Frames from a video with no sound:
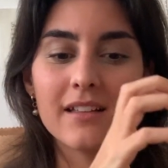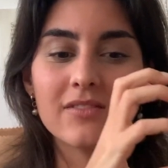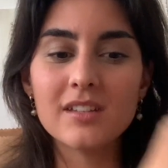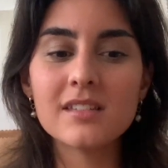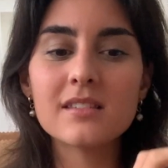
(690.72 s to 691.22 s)

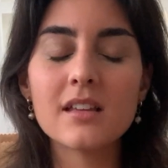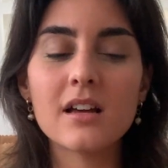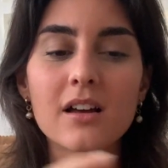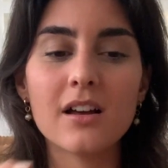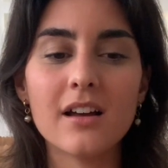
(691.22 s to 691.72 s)

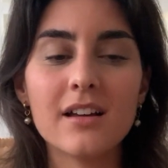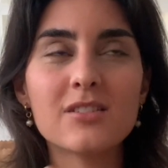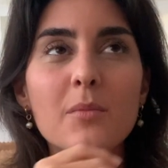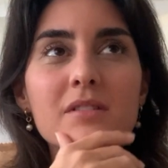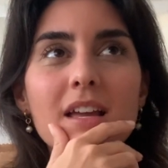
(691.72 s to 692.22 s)
it's
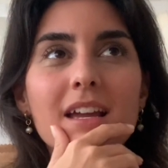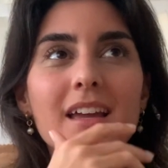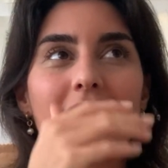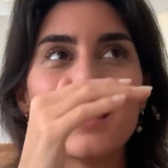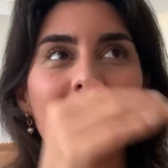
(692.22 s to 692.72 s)
almost
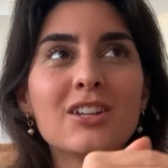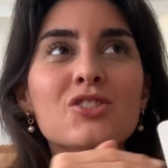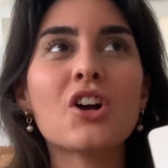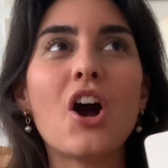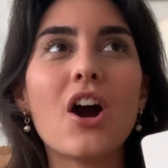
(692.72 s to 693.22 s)
like
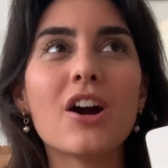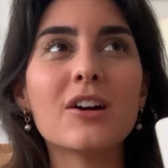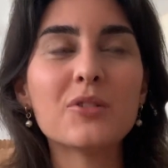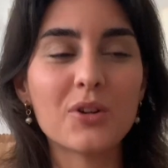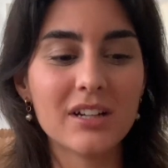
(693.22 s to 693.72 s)
each
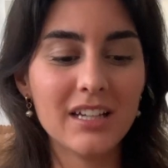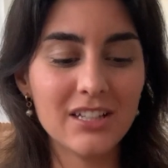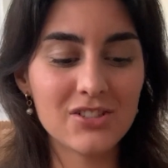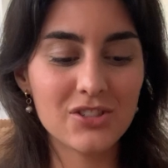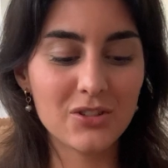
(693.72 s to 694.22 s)
card, or
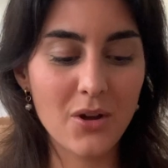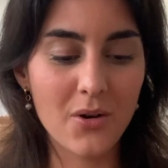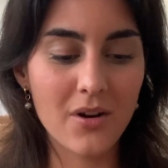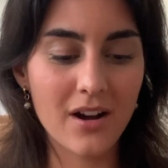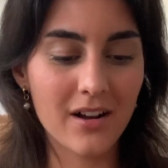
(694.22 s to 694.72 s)
each, you
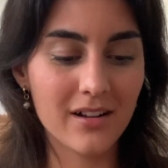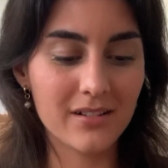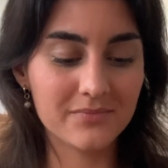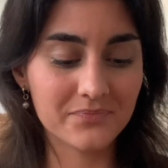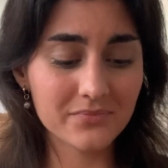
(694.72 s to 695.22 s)

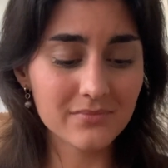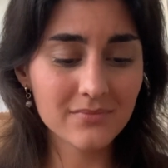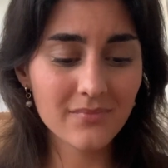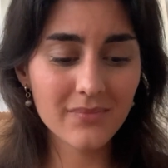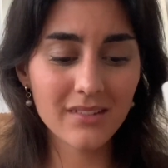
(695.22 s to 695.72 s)
know,
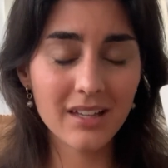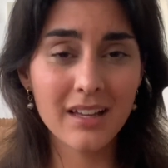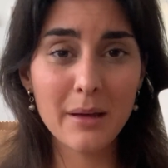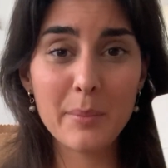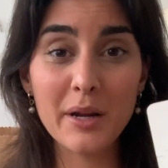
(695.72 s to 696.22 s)

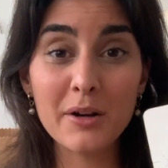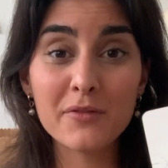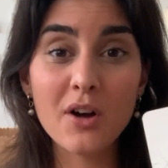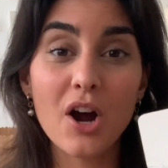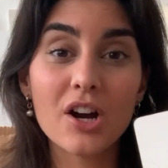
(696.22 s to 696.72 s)
pair
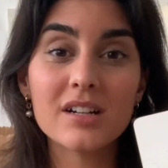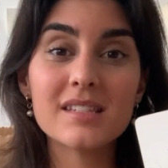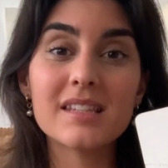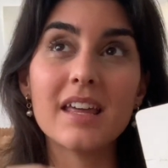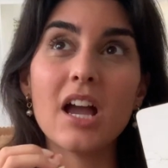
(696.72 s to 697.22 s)
of
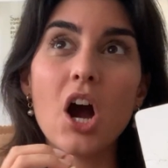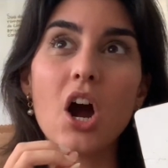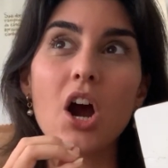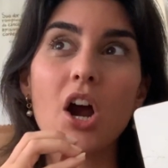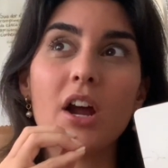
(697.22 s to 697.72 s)
cards, they
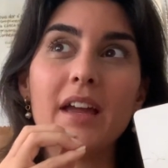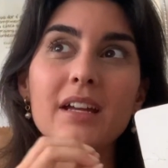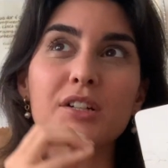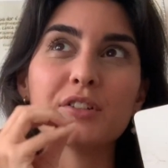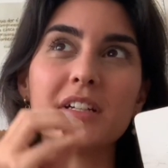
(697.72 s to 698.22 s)
are
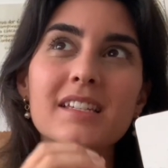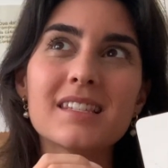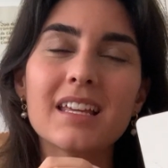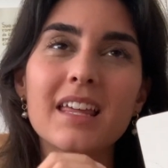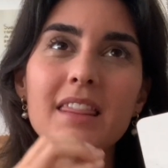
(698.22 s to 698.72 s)

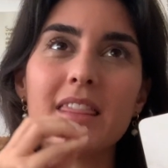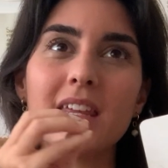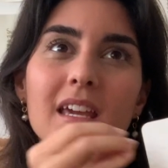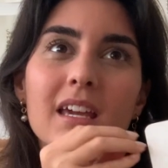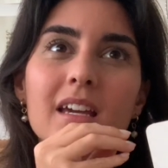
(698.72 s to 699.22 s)
increasing
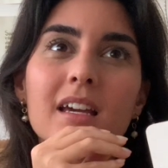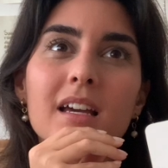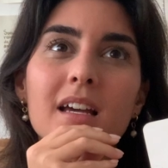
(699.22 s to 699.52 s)
the